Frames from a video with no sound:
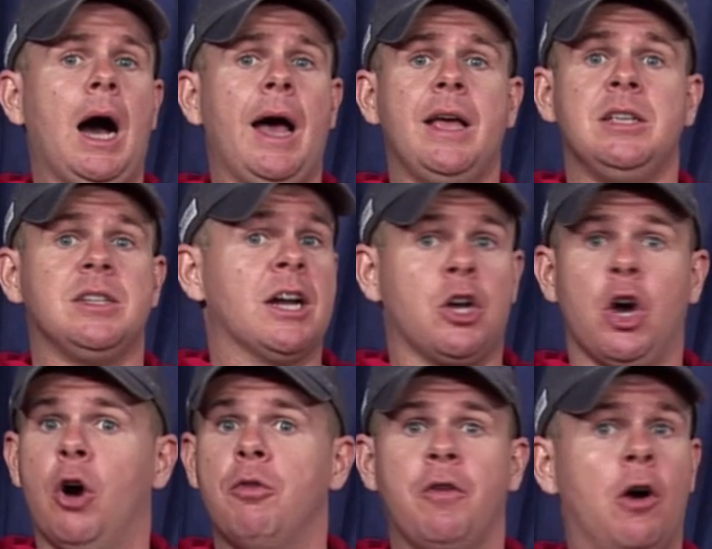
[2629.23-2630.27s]
He's got to
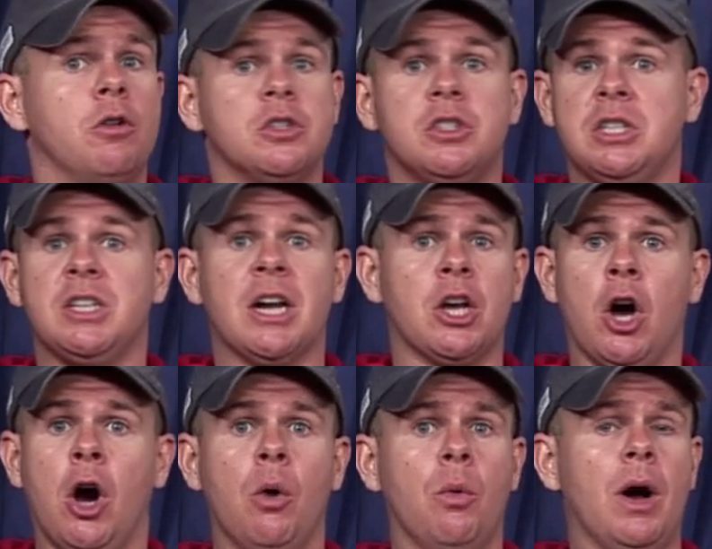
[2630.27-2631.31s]
go, folks. He's got to go.